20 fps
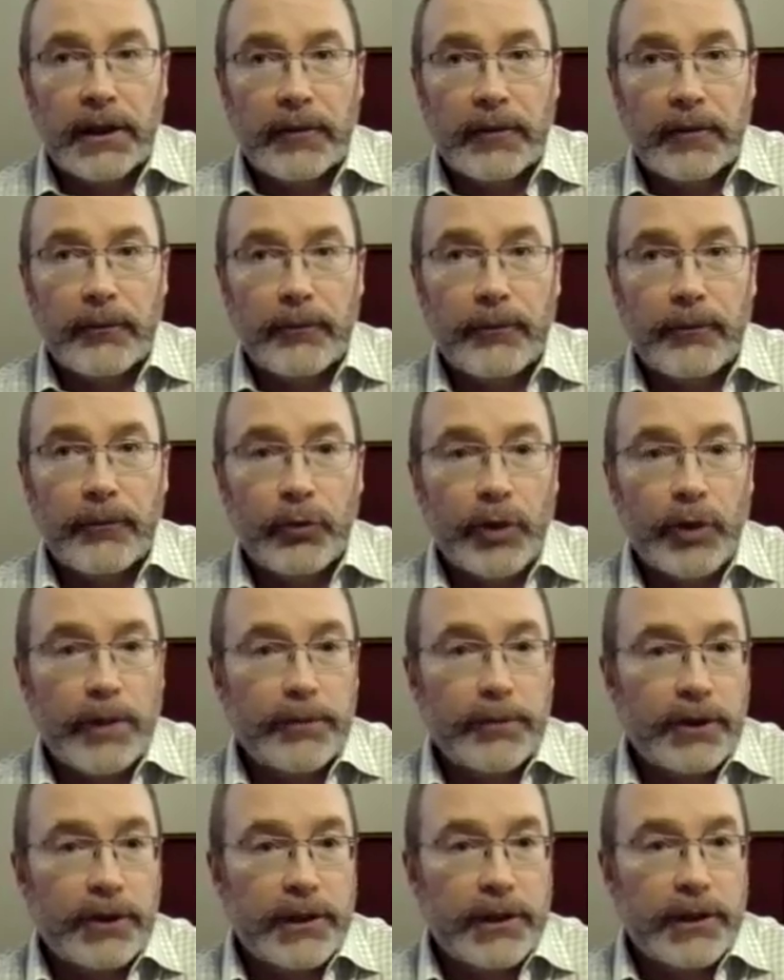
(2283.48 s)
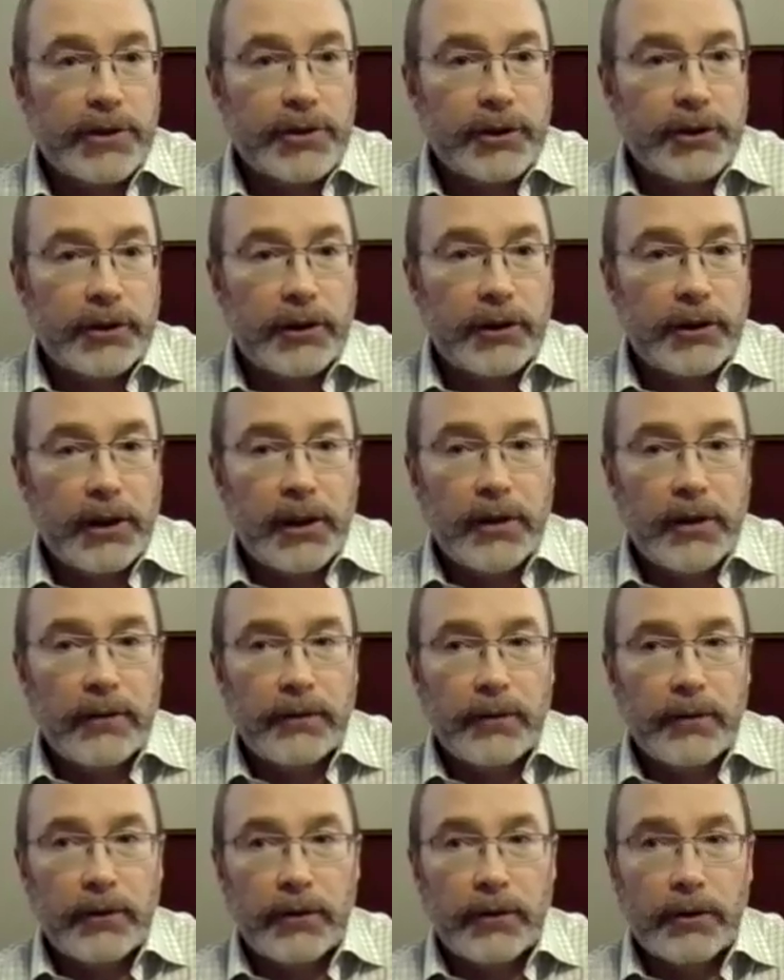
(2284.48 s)
reputation
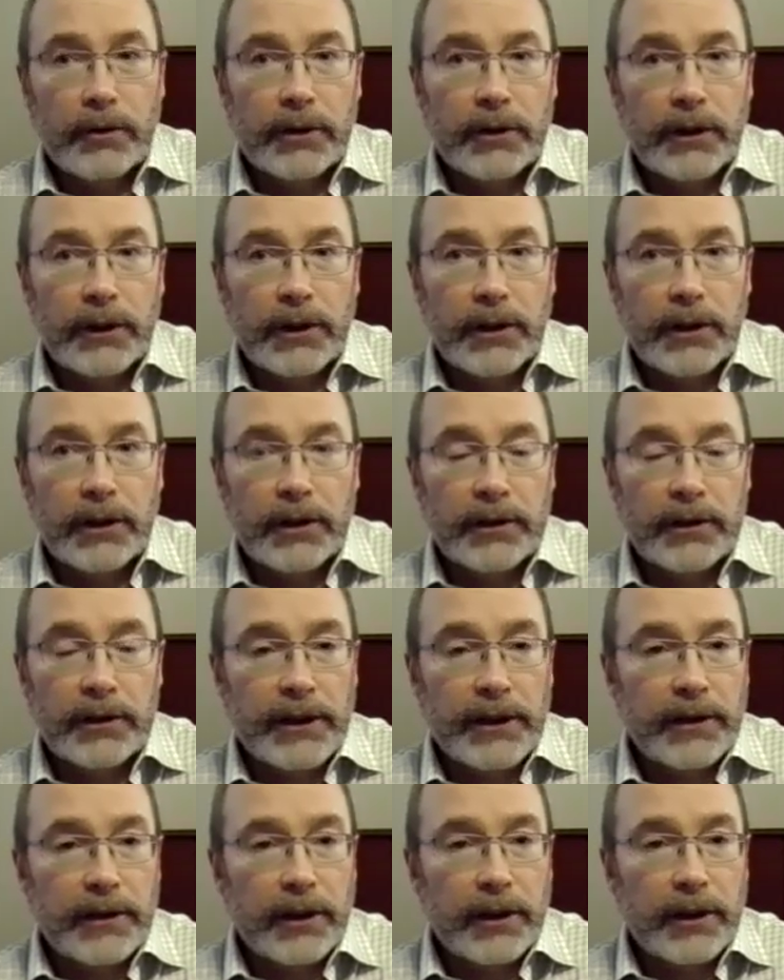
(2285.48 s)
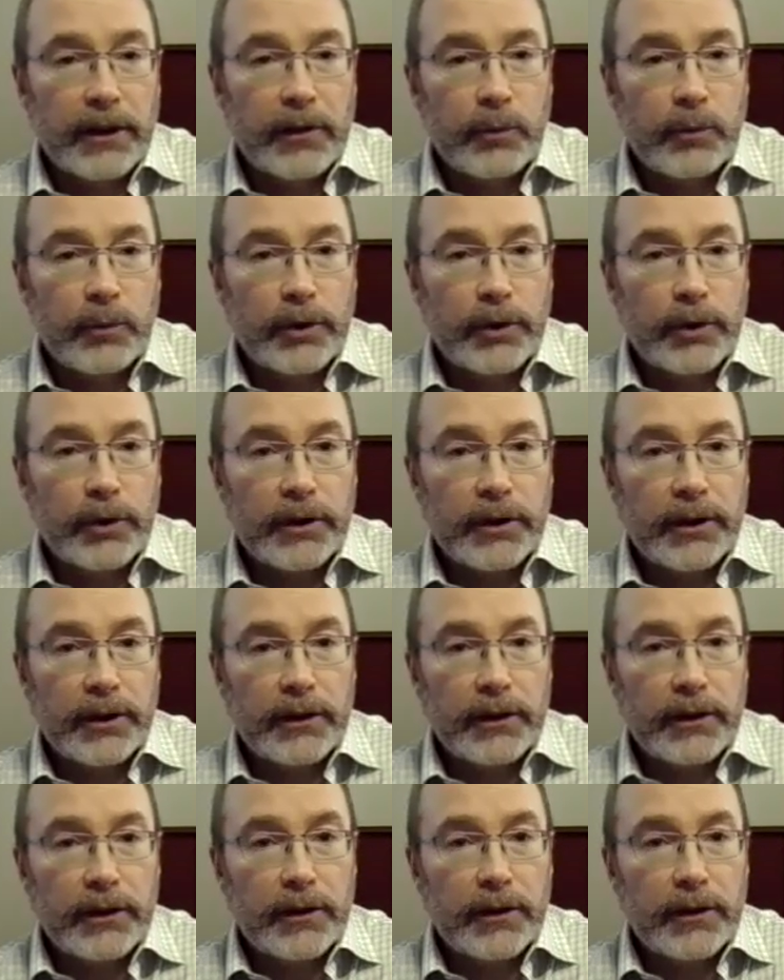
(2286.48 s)
for getting the hard work
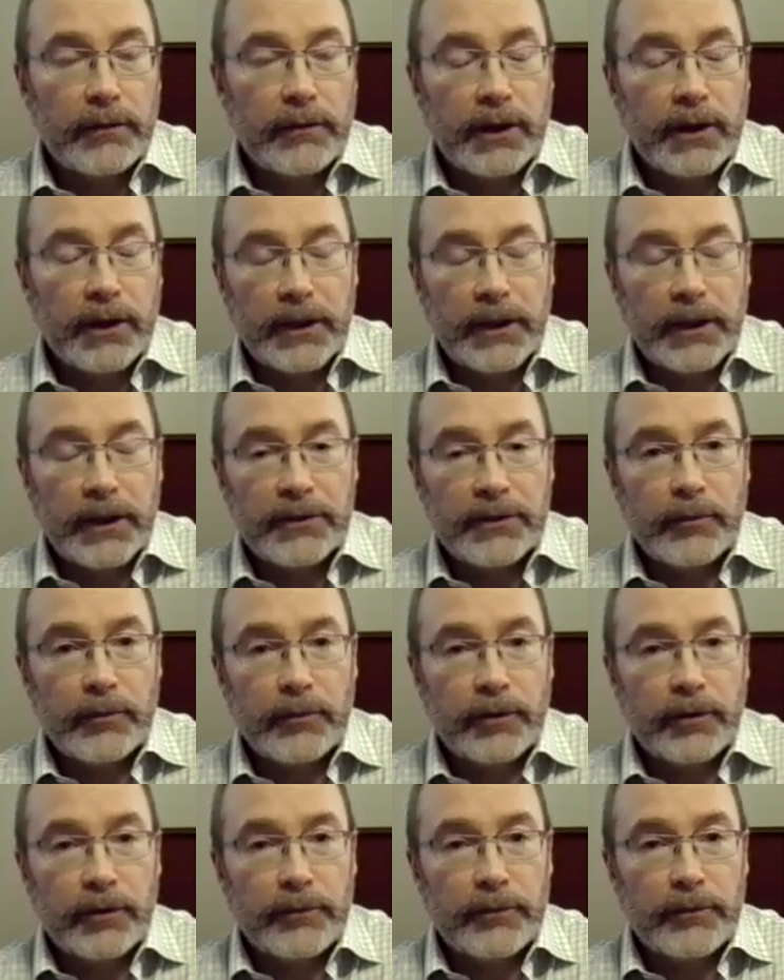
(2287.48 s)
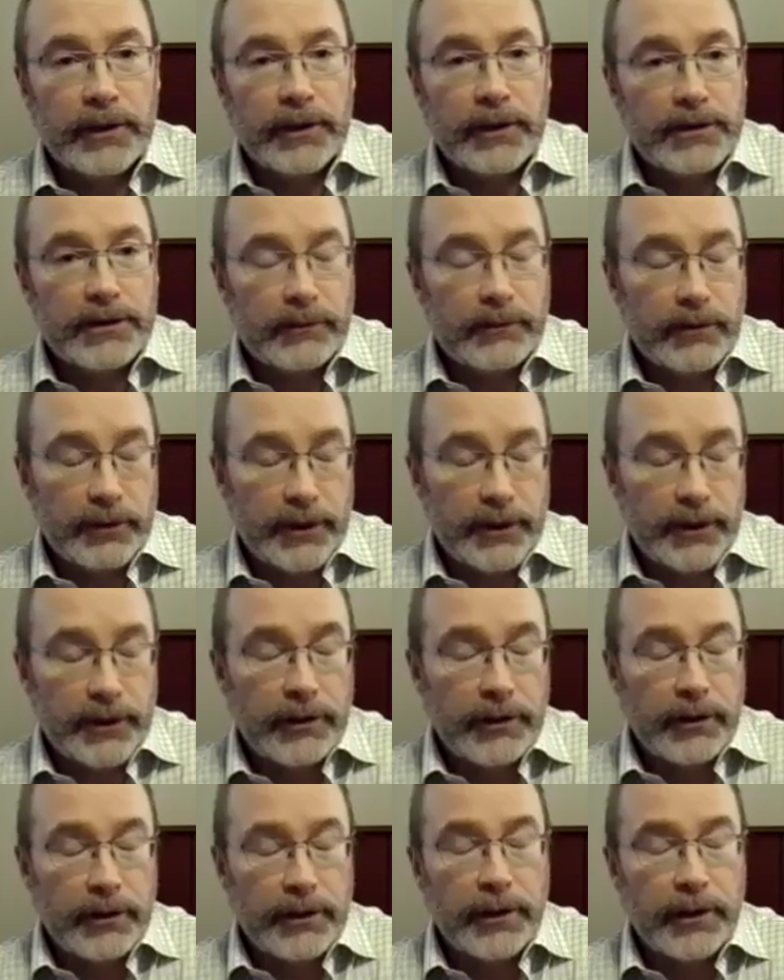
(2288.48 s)
done over the last number of months, a
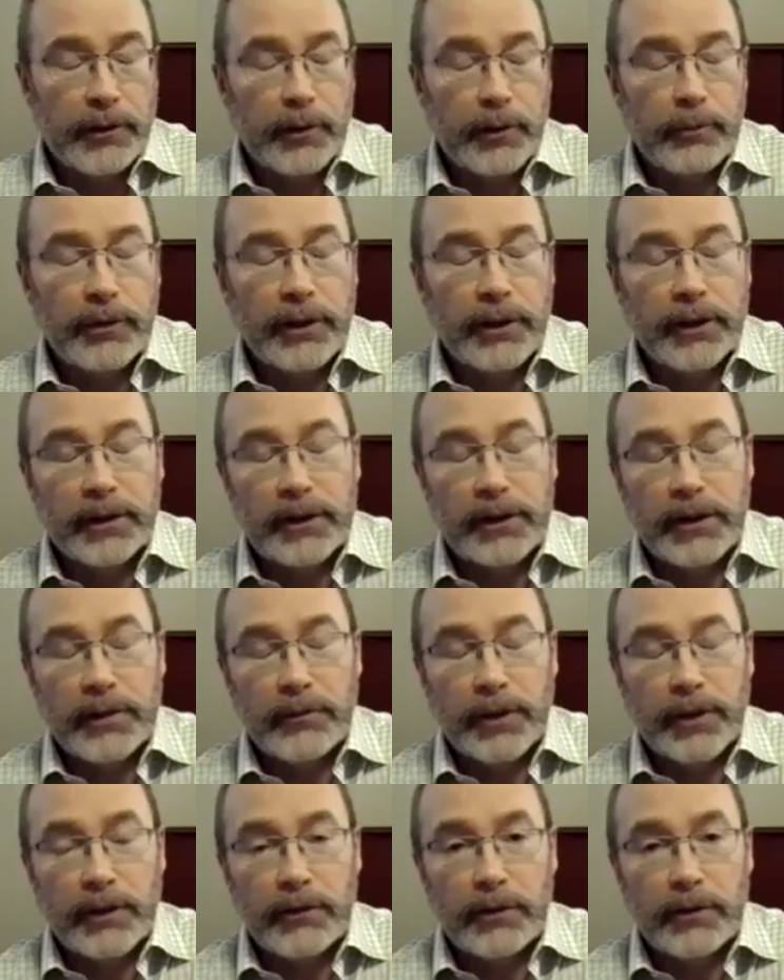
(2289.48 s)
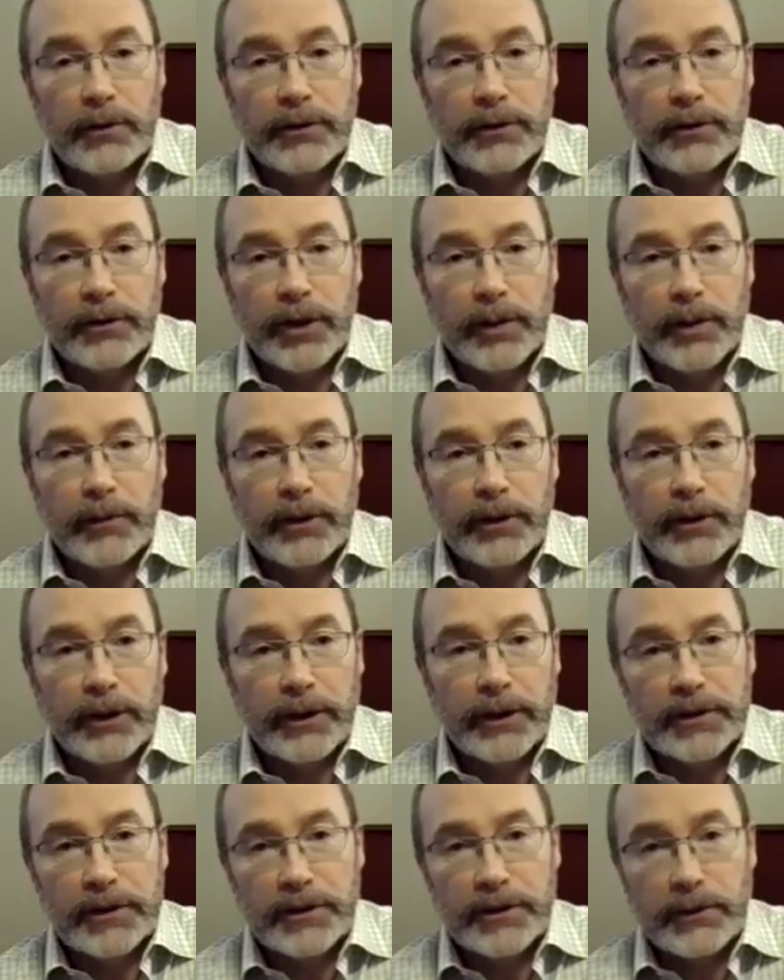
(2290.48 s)
year and a bit in my role as
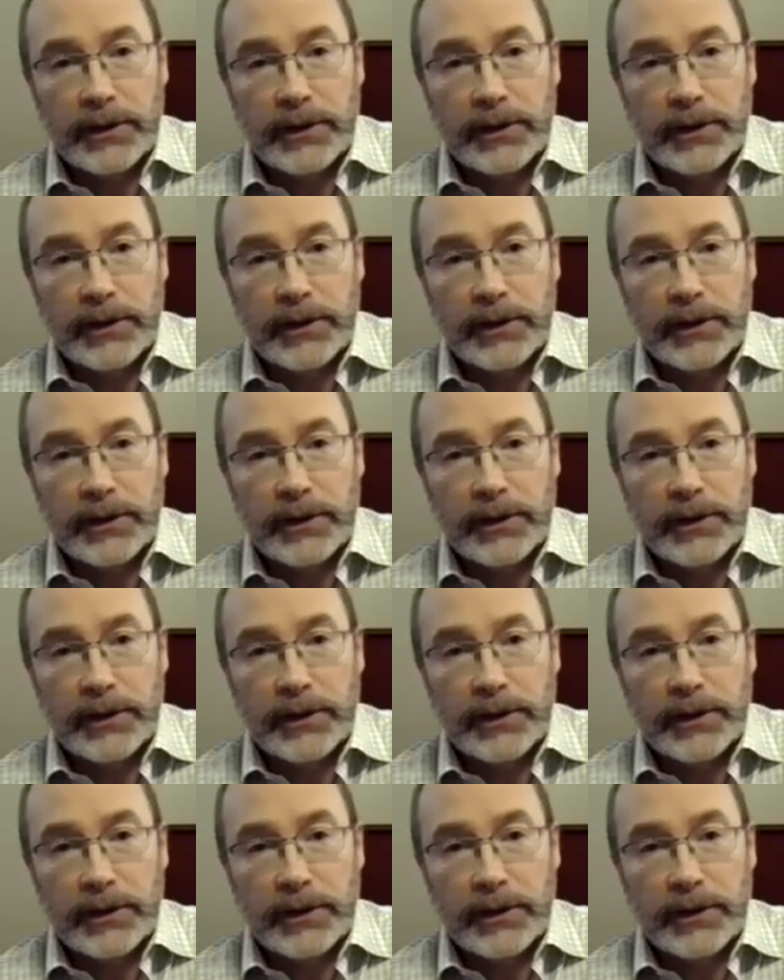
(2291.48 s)
MLA.